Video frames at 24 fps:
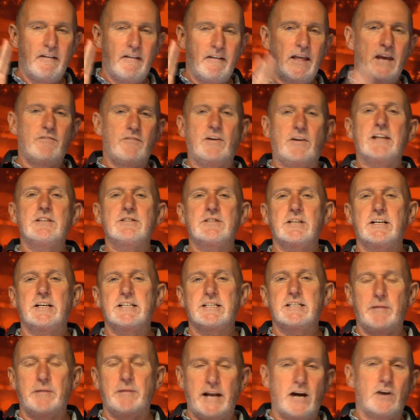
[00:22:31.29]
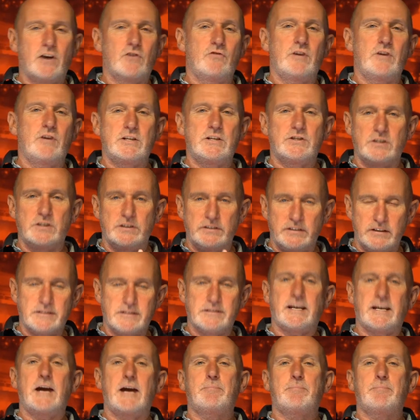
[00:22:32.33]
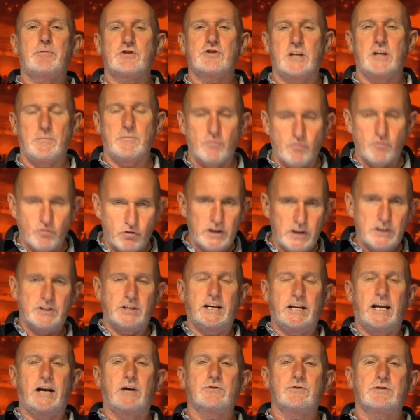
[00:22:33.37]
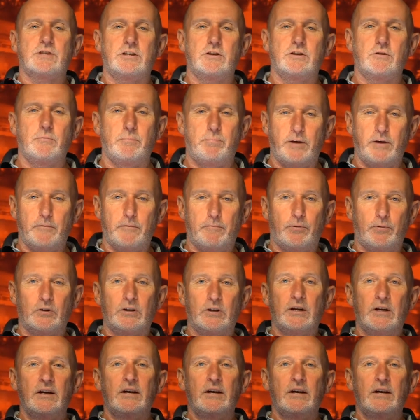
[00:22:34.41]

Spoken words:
evangelism and outreach and discipleship, reaching out to young people